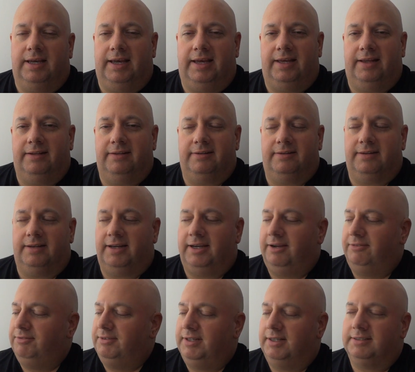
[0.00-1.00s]
and uh,
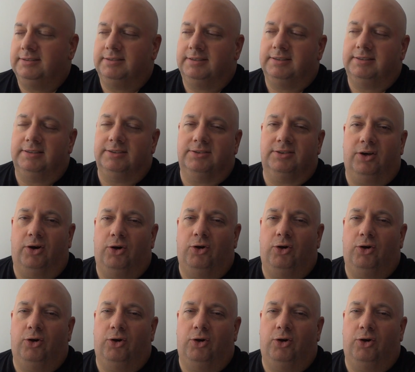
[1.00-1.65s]
I've tested this